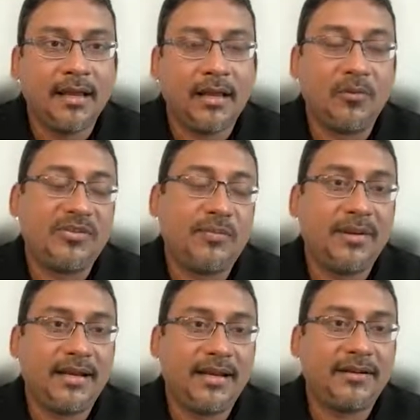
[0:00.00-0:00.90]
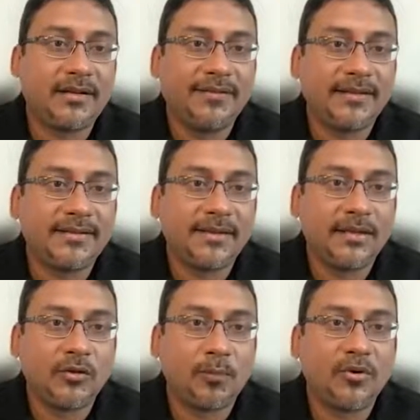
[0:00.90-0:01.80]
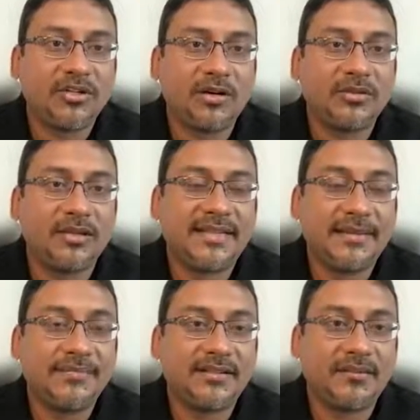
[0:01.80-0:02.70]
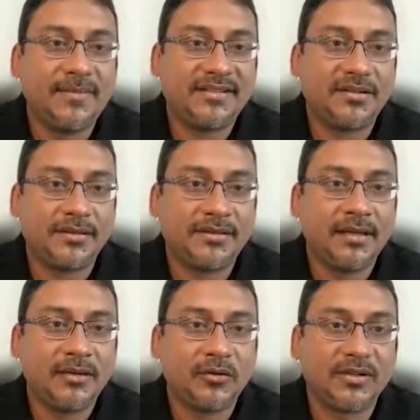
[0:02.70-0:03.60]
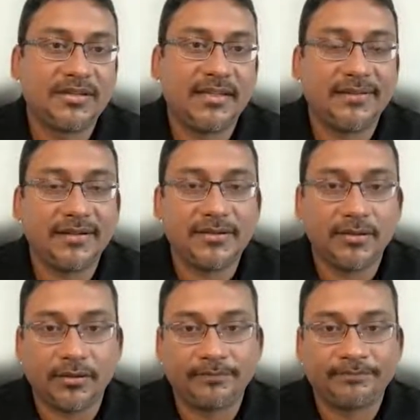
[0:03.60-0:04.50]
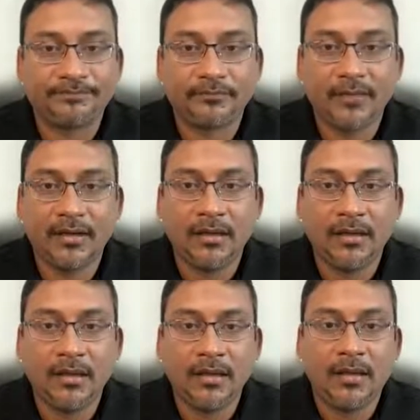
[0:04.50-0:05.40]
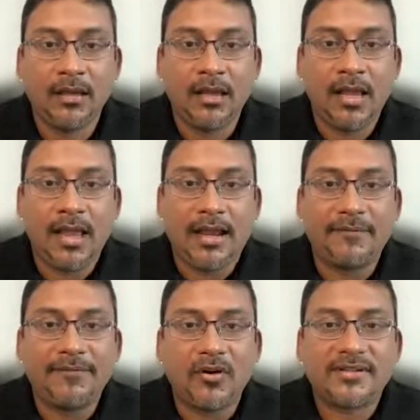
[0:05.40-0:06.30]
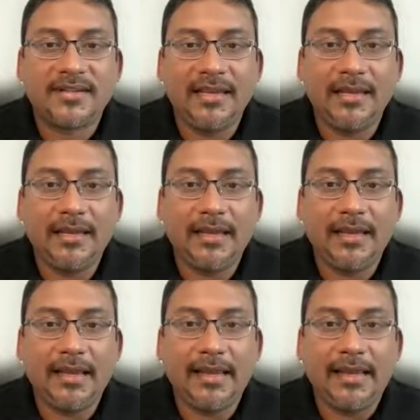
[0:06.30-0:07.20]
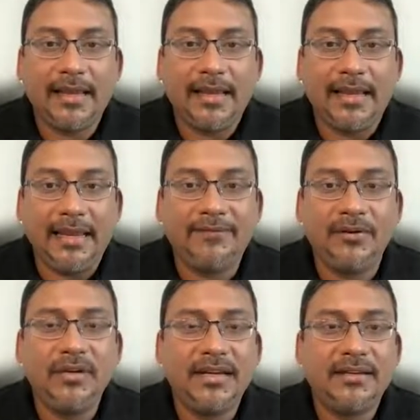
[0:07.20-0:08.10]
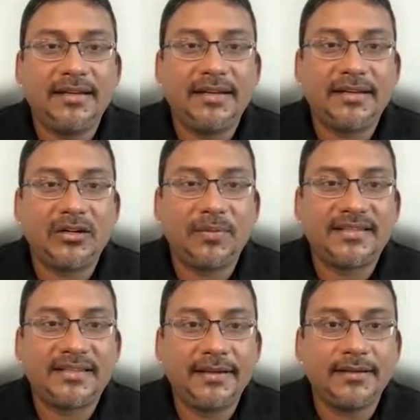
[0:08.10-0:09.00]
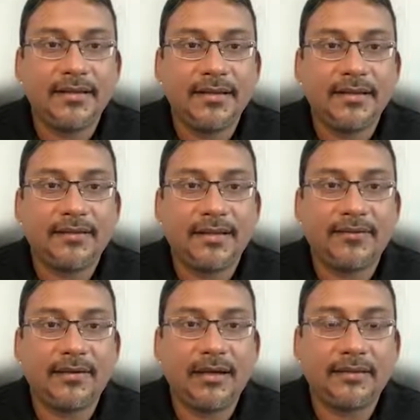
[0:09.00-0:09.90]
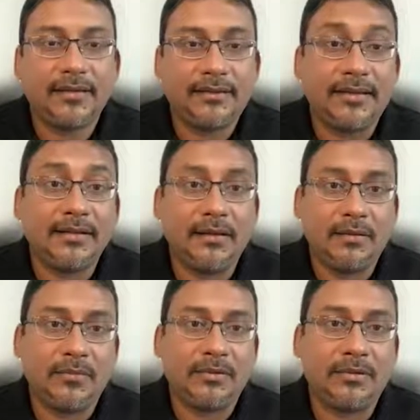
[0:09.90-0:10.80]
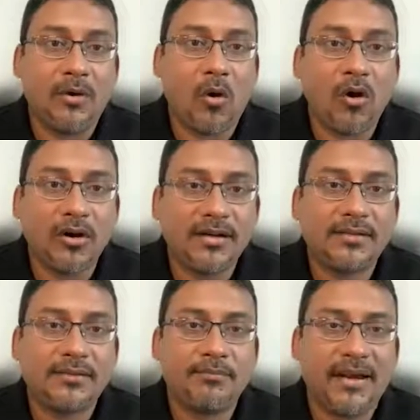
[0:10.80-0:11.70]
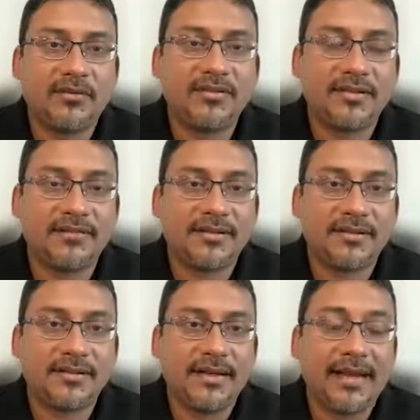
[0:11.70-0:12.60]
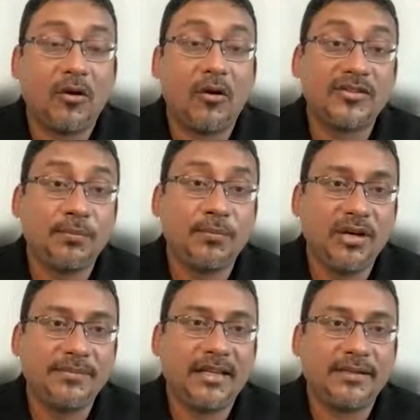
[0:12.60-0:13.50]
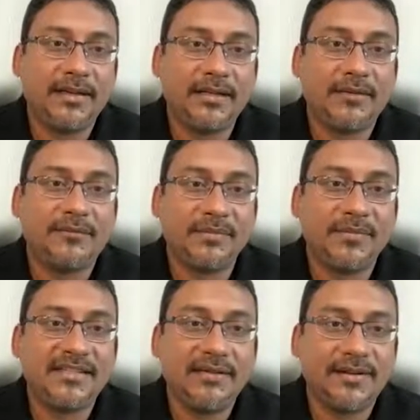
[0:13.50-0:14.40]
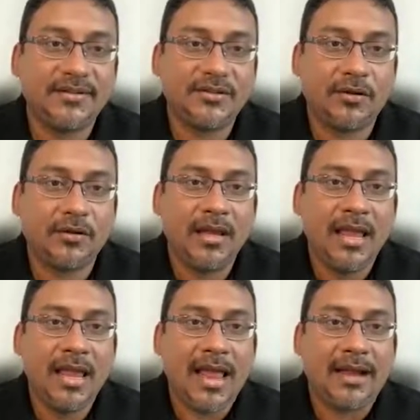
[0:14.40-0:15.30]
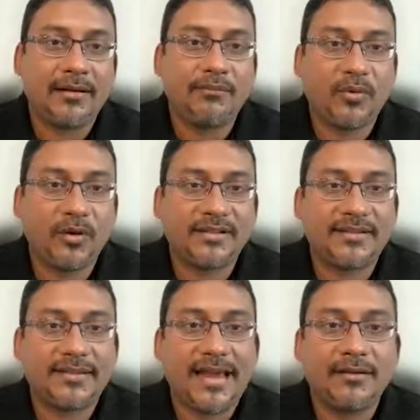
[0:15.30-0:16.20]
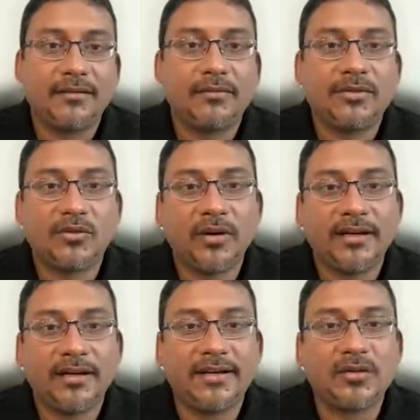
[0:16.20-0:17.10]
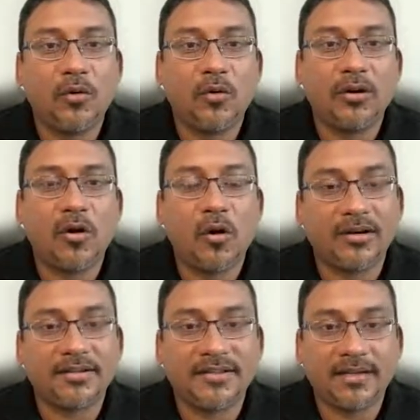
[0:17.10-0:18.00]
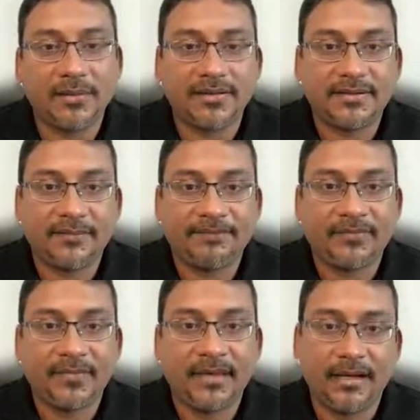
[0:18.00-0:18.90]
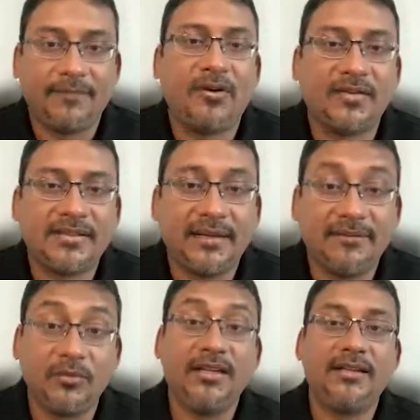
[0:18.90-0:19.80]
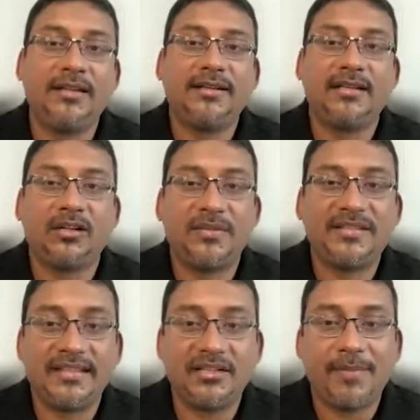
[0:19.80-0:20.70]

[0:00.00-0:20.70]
which may be an interface to push out the same set of messages to this event store. And of course, if you need the data to be synced, then the orders microservices can also pull in the data from this event store and process and store it in its own orders database. And of course, if you need the data to be synced